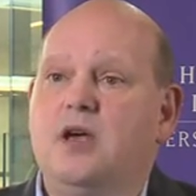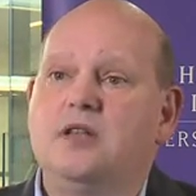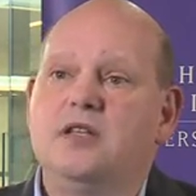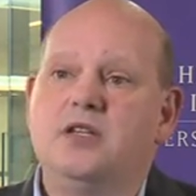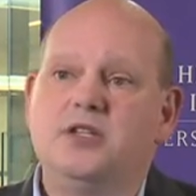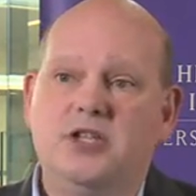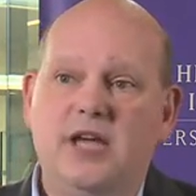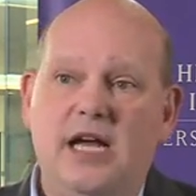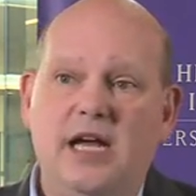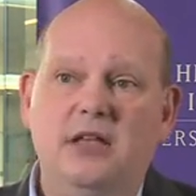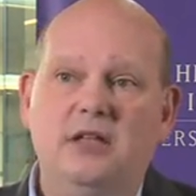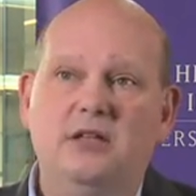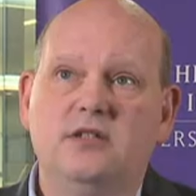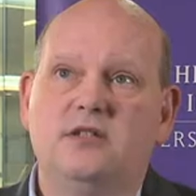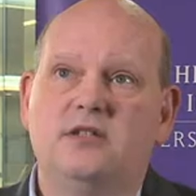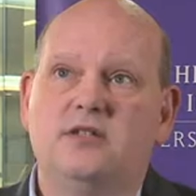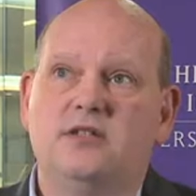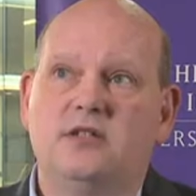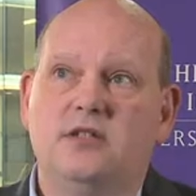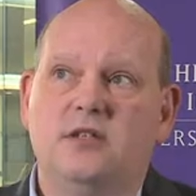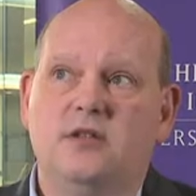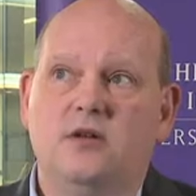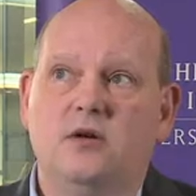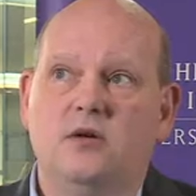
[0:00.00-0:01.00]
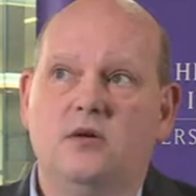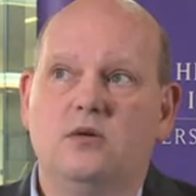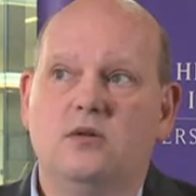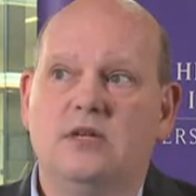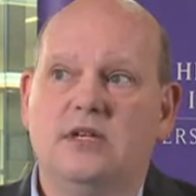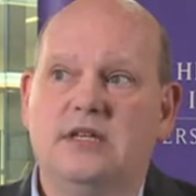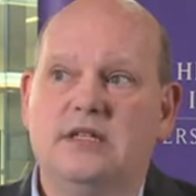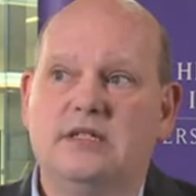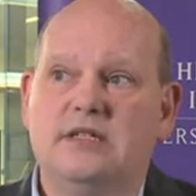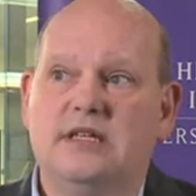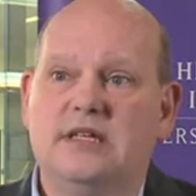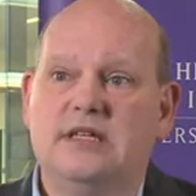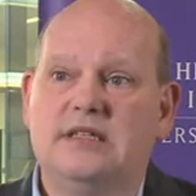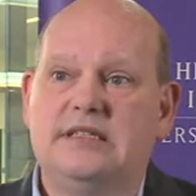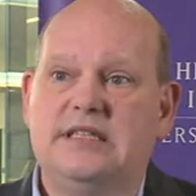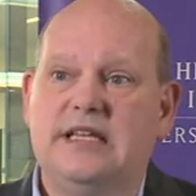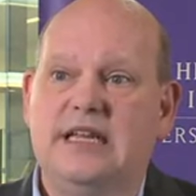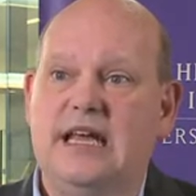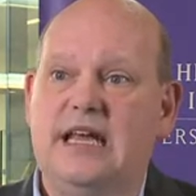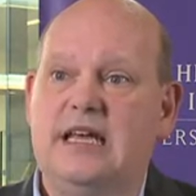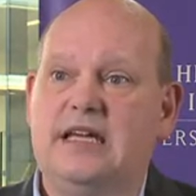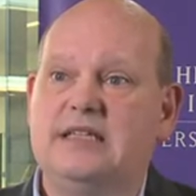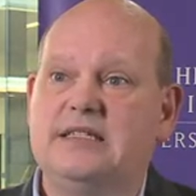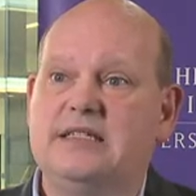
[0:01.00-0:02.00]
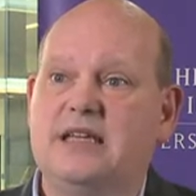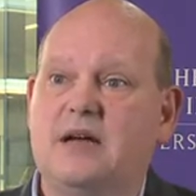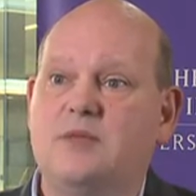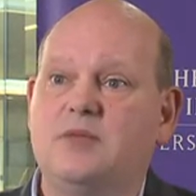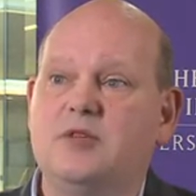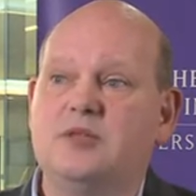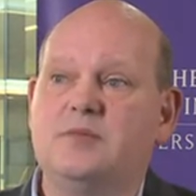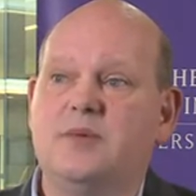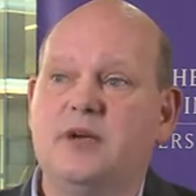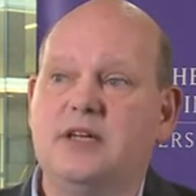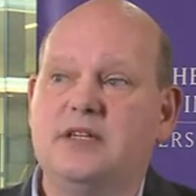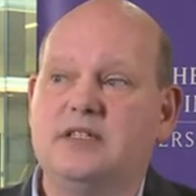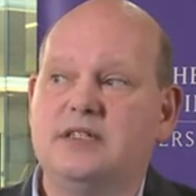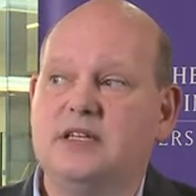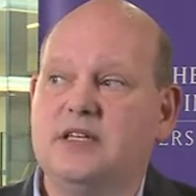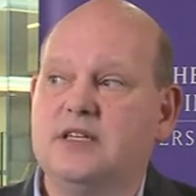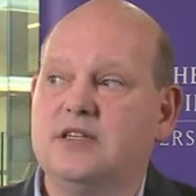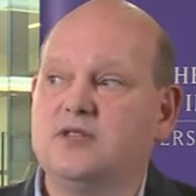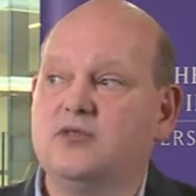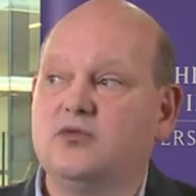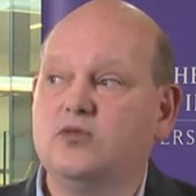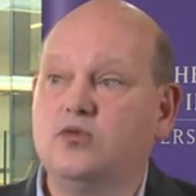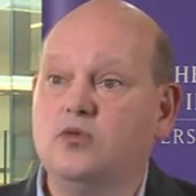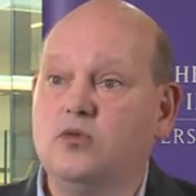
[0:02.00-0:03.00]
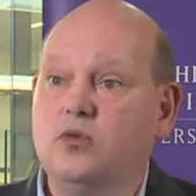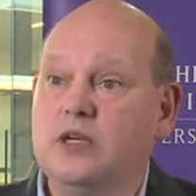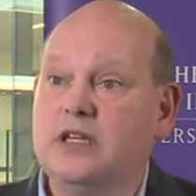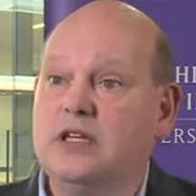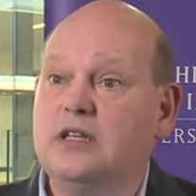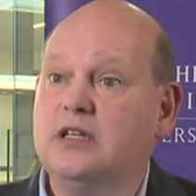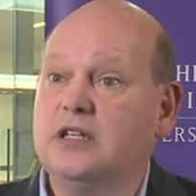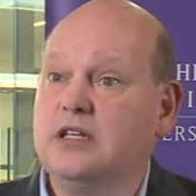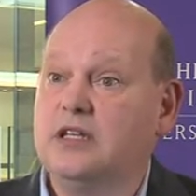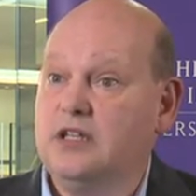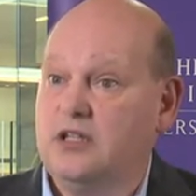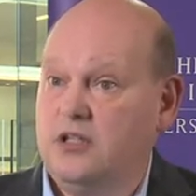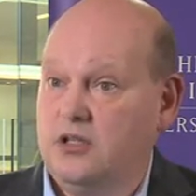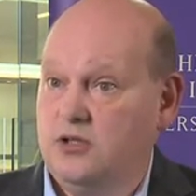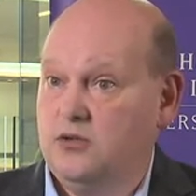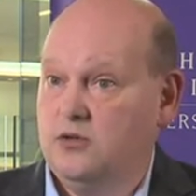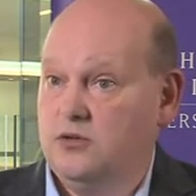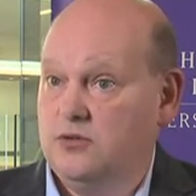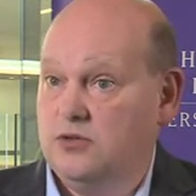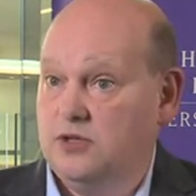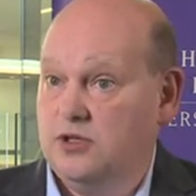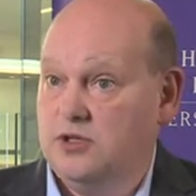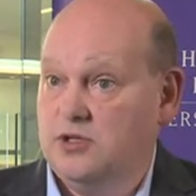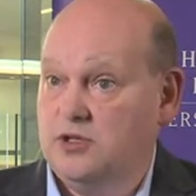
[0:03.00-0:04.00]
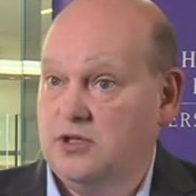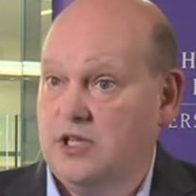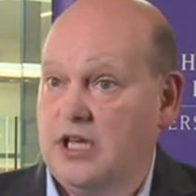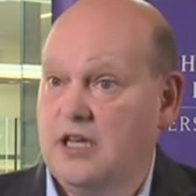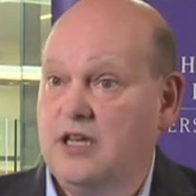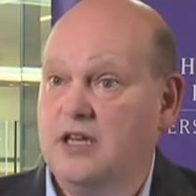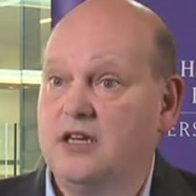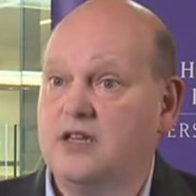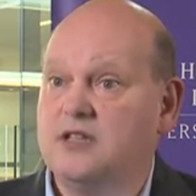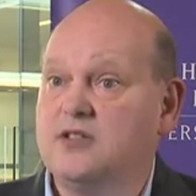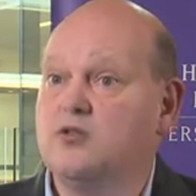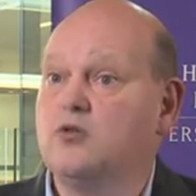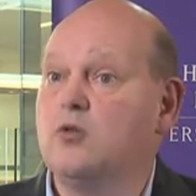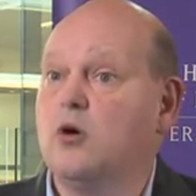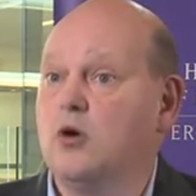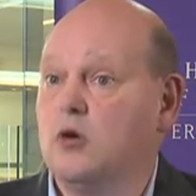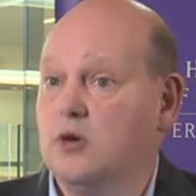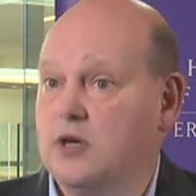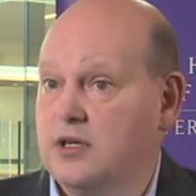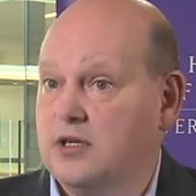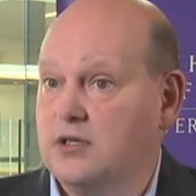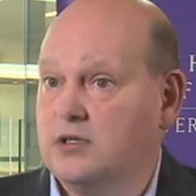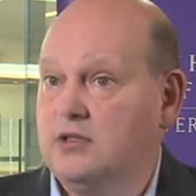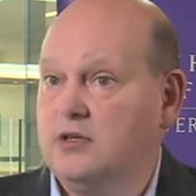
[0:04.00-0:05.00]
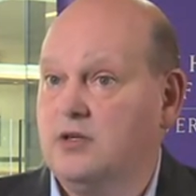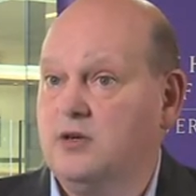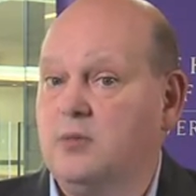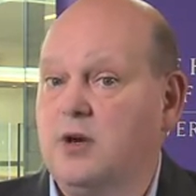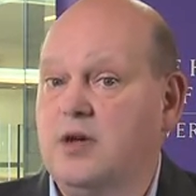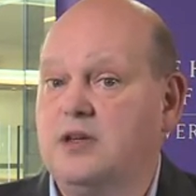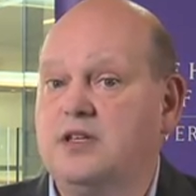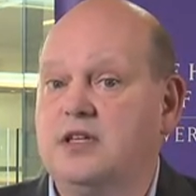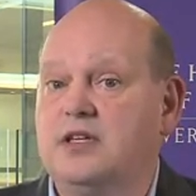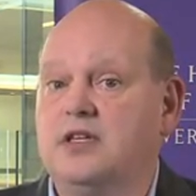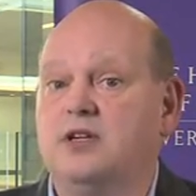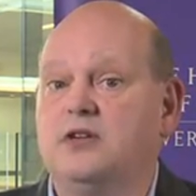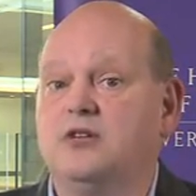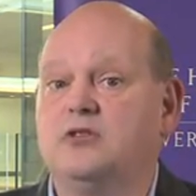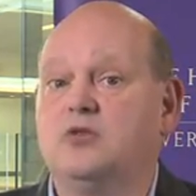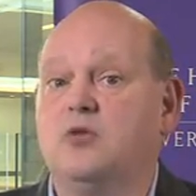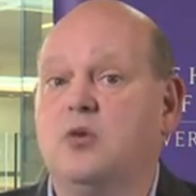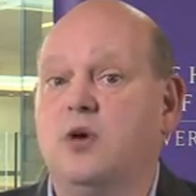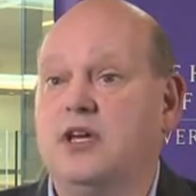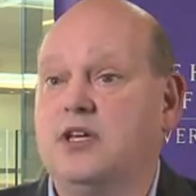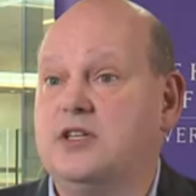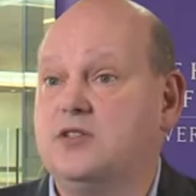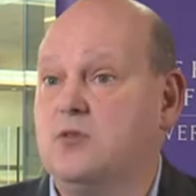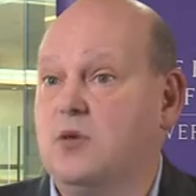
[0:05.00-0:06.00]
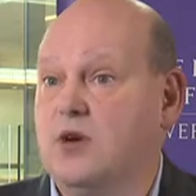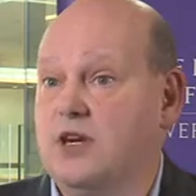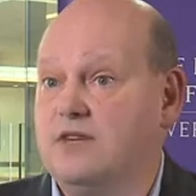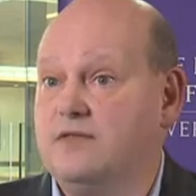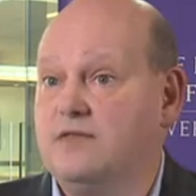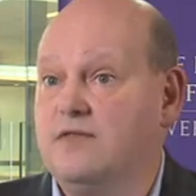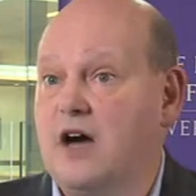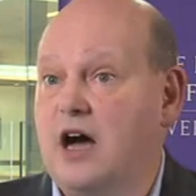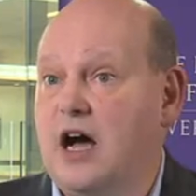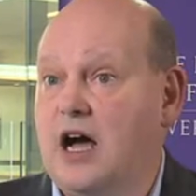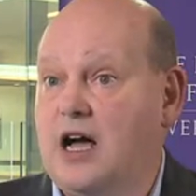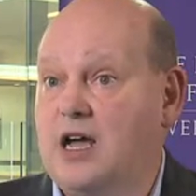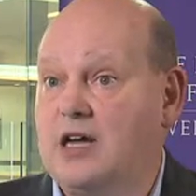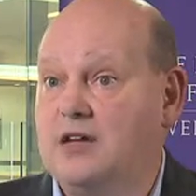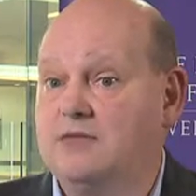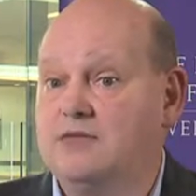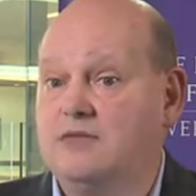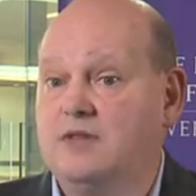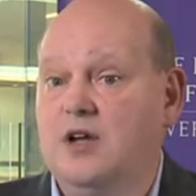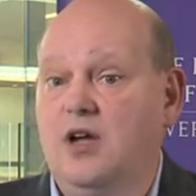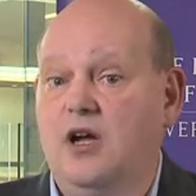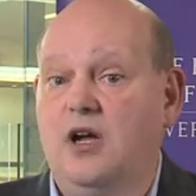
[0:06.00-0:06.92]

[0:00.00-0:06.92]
The challenge, though, is that today cyberspace is really huge and it is growing. You know, by the year 2025,